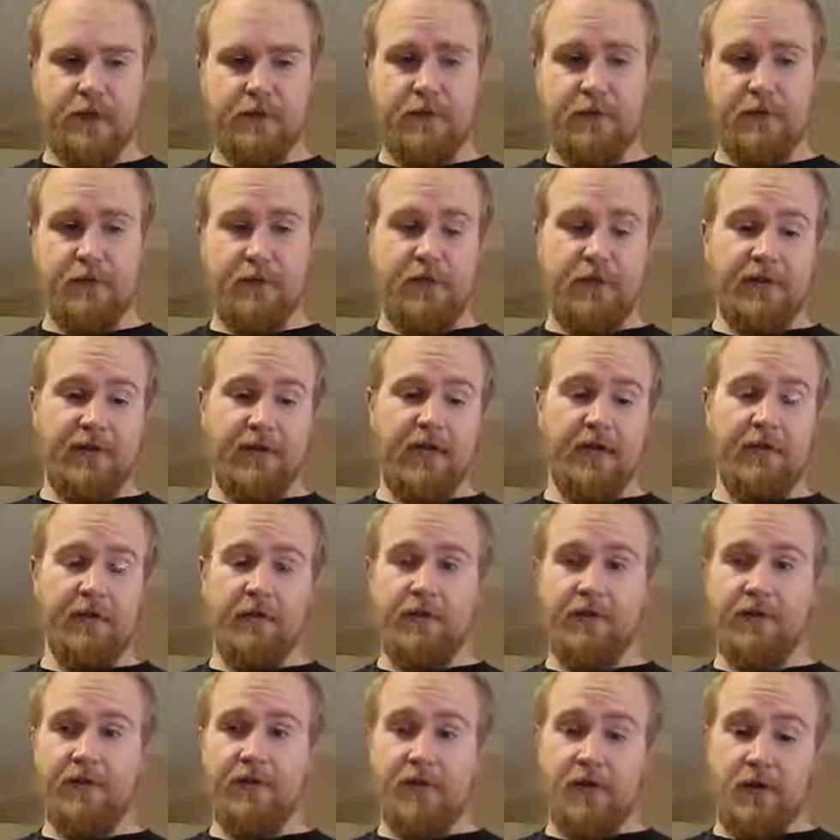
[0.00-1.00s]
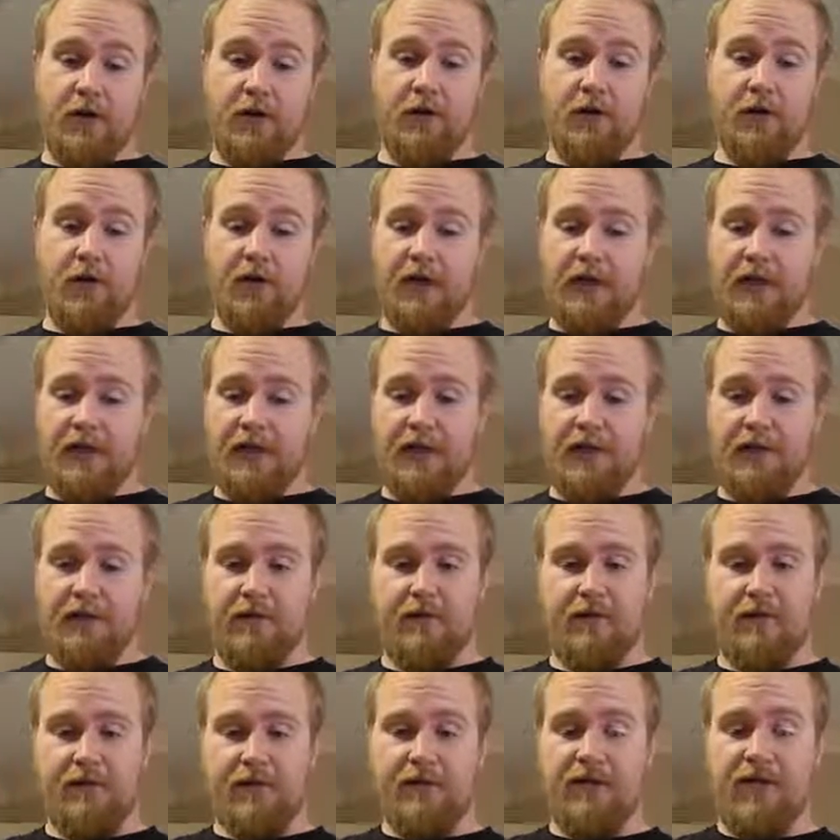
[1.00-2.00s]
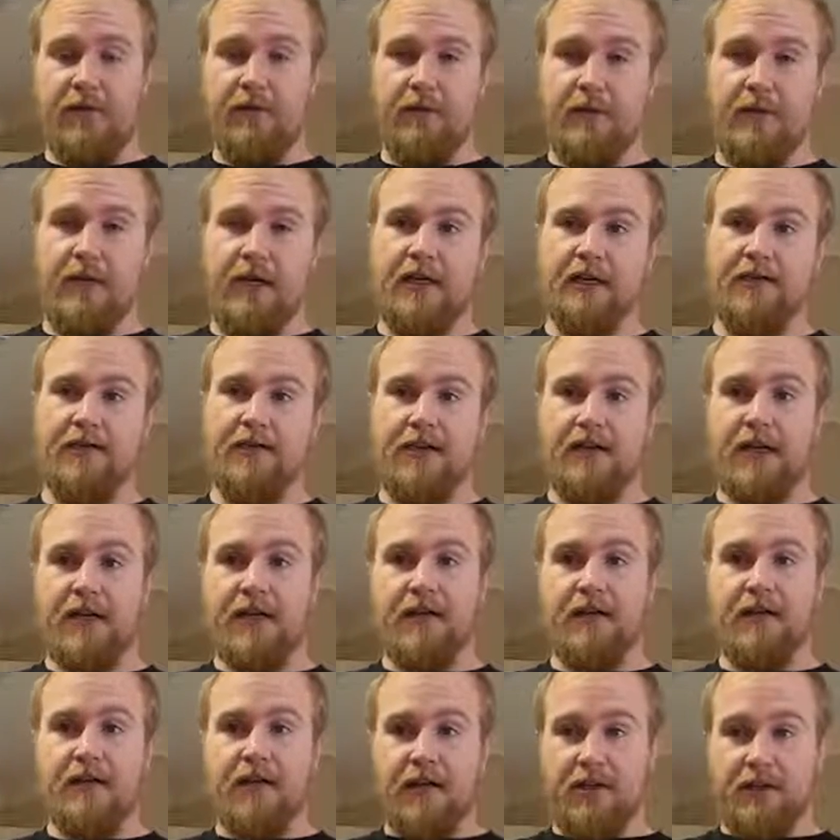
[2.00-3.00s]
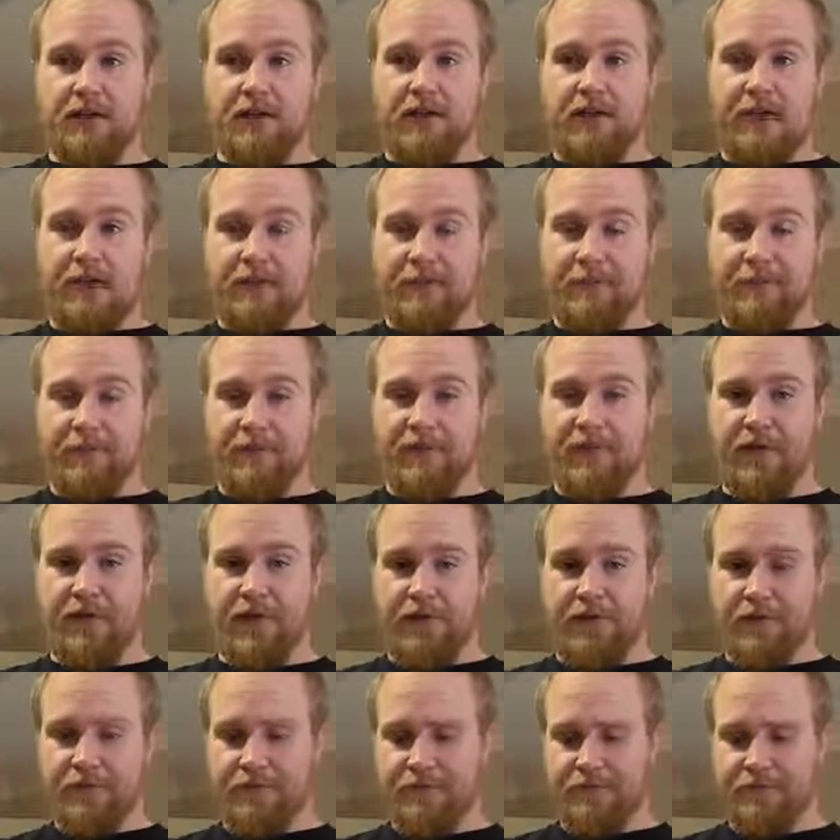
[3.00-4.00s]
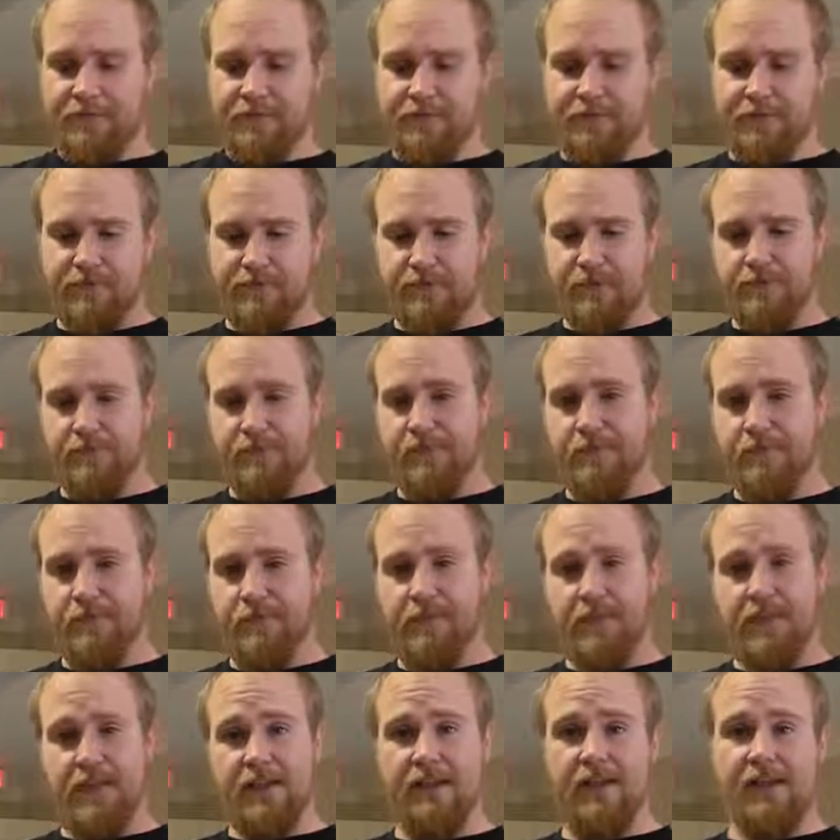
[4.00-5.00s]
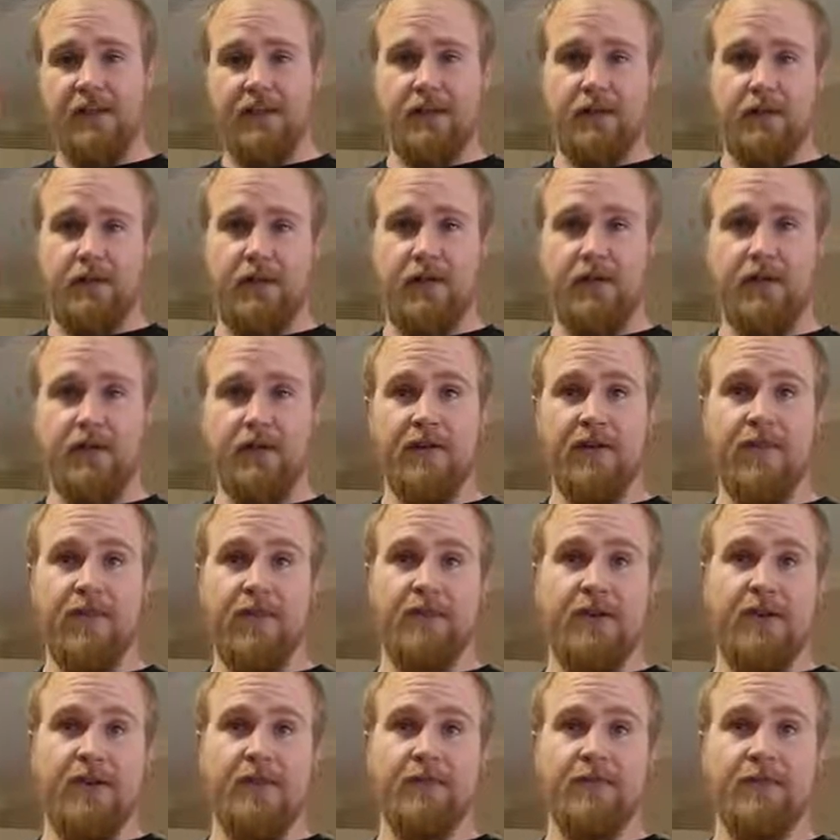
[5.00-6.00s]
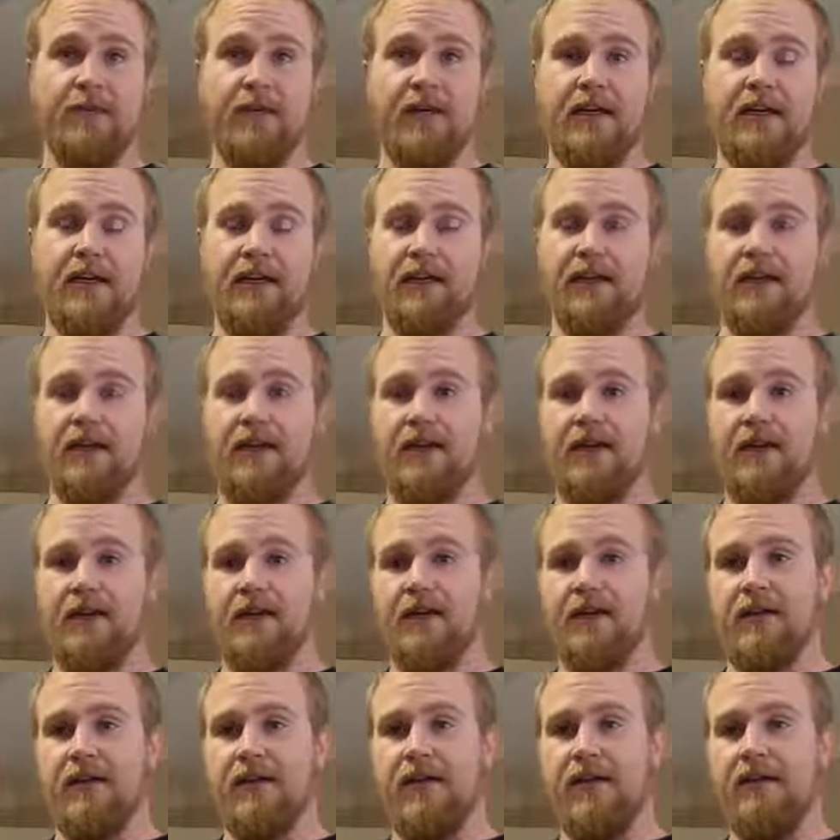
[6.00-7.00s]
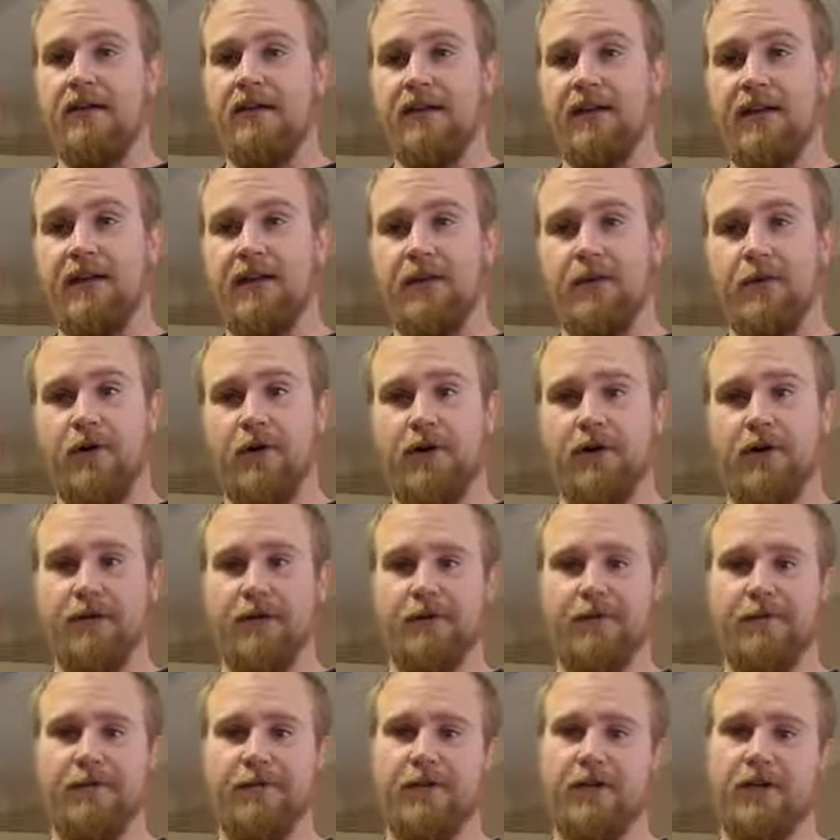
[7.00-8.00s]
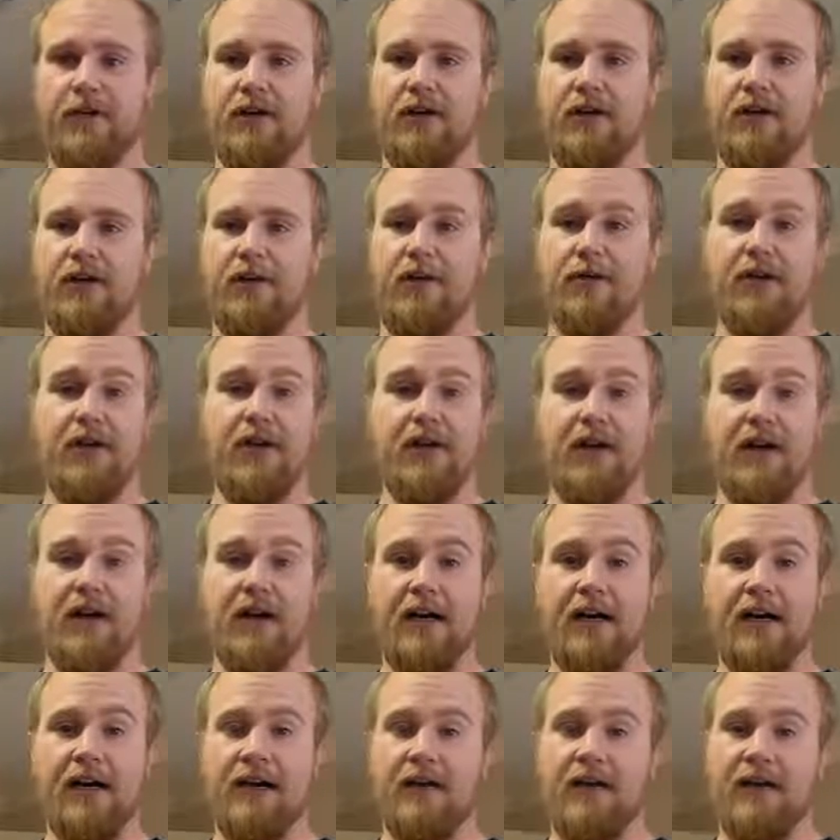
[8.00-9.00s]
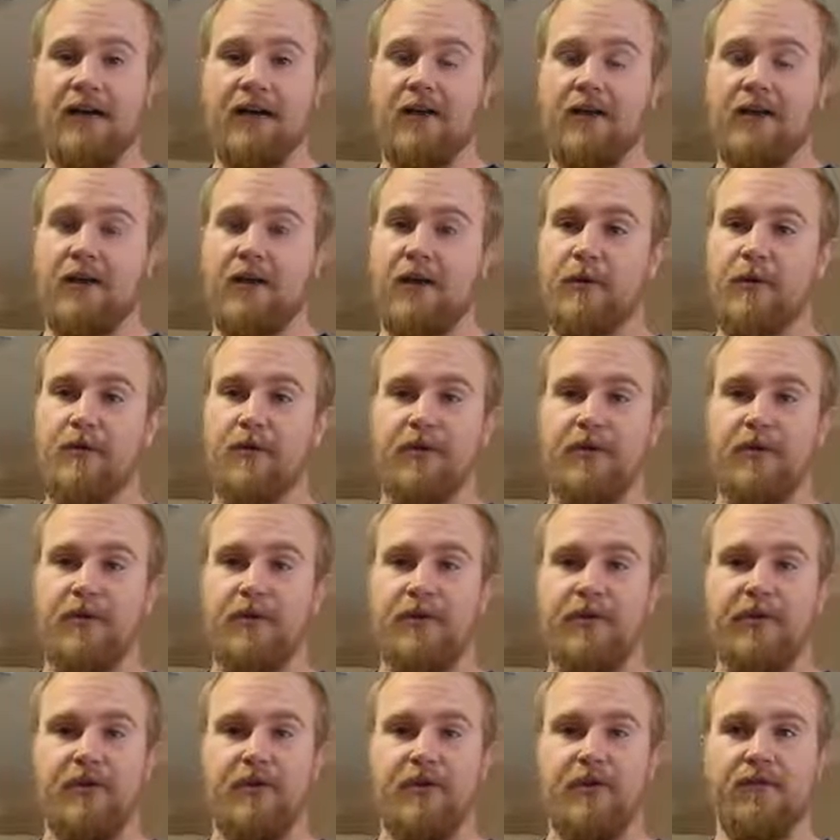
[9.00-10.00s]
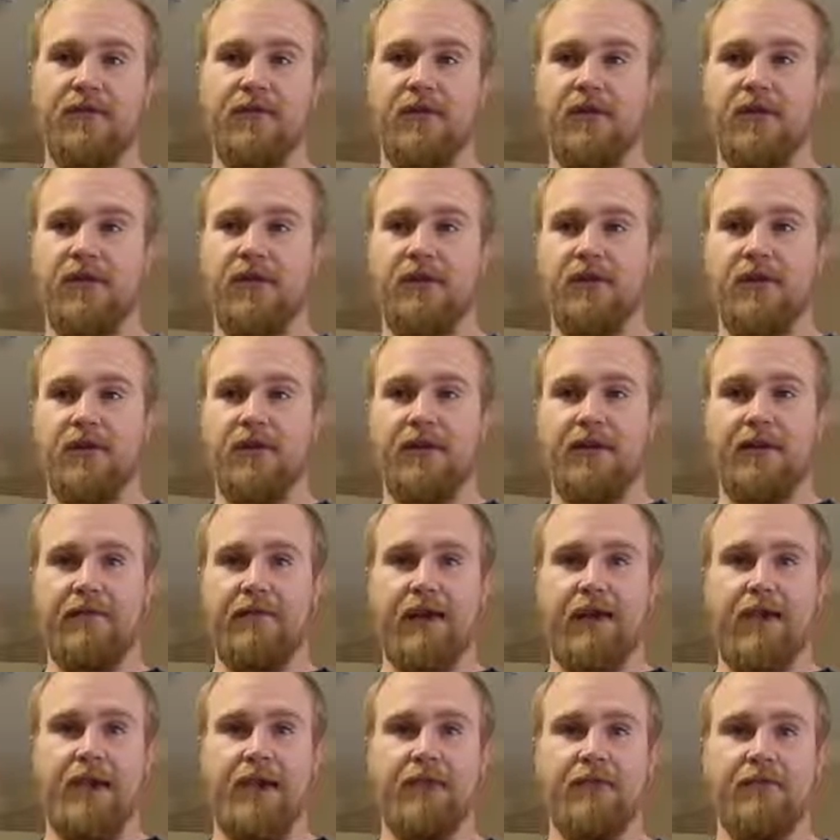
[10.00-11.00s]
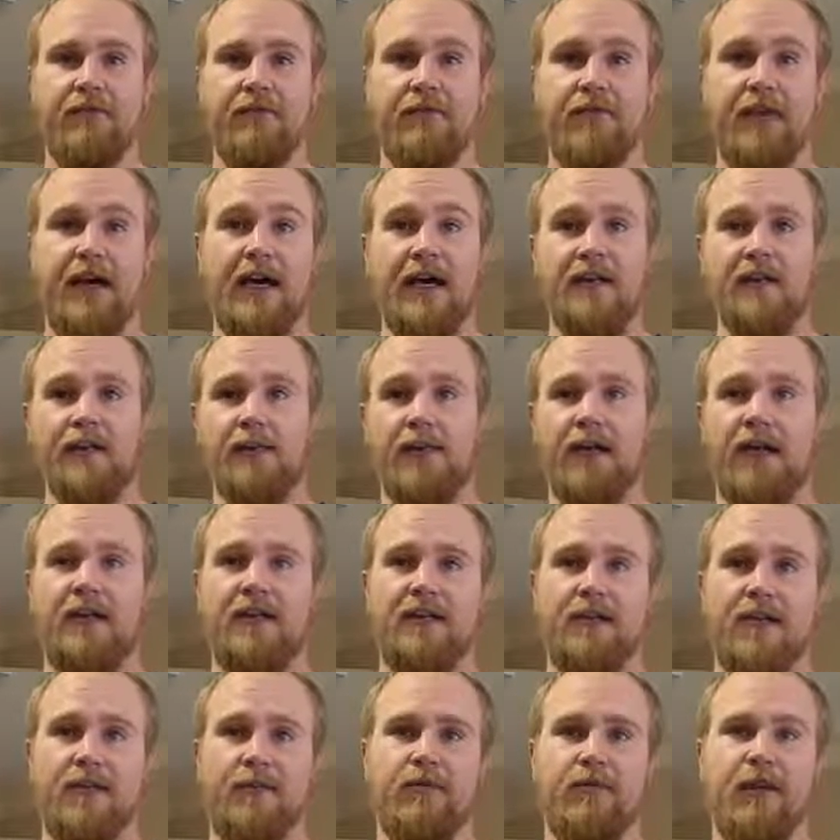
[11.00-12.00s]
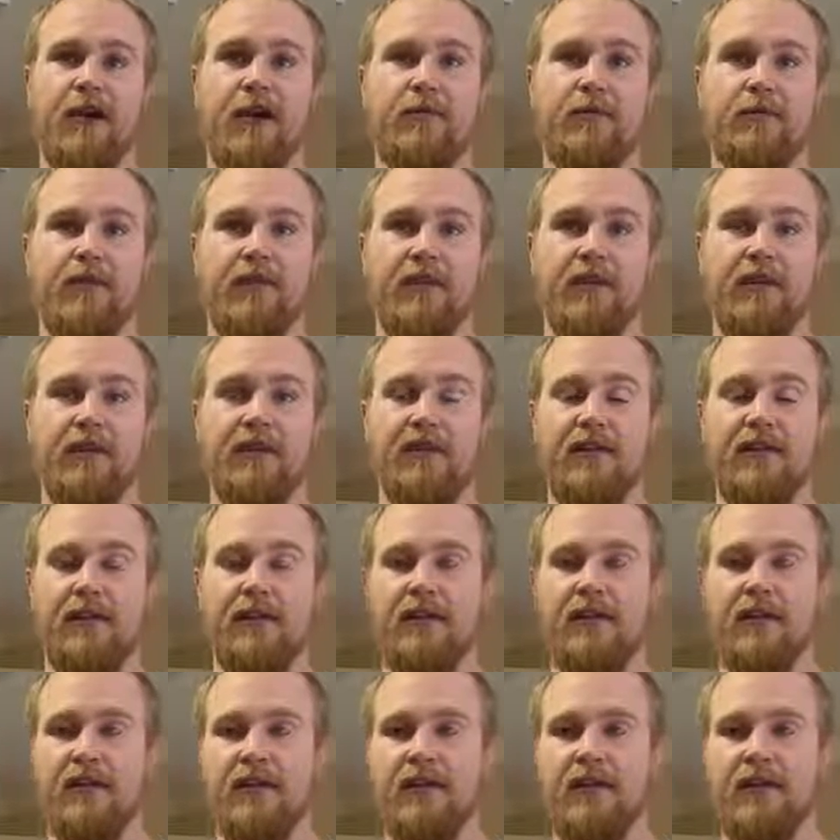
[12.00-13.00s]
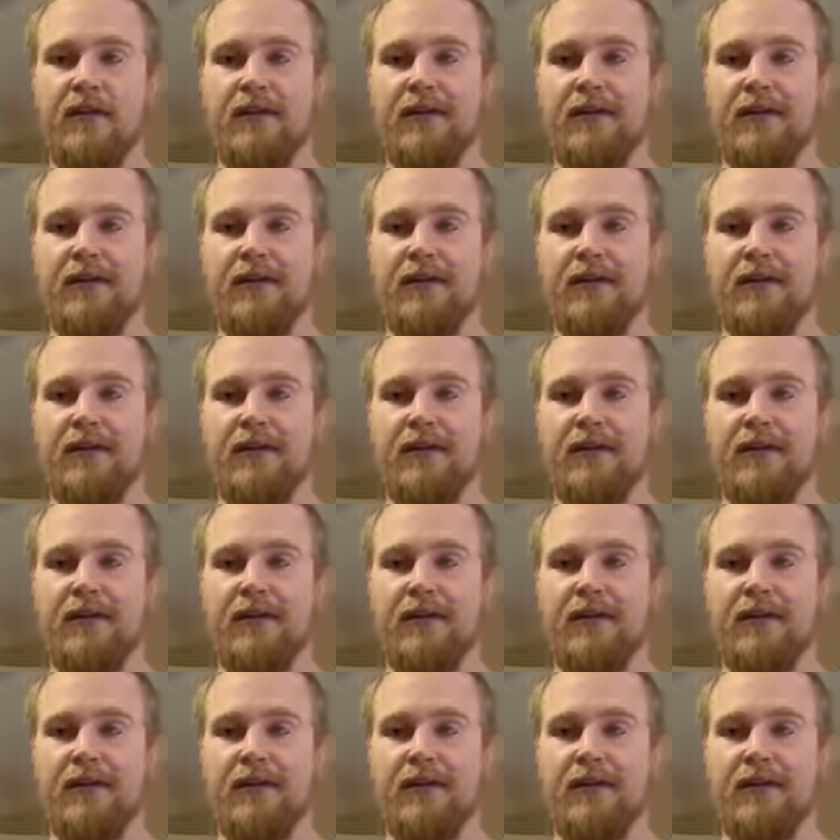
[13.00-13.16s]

between the time that we started marketing it till the time that we actually got a contract. So it didn't take too long to sell it. And in today's market, it's pretty hot. People are always looking for different kind of value add type properties like these.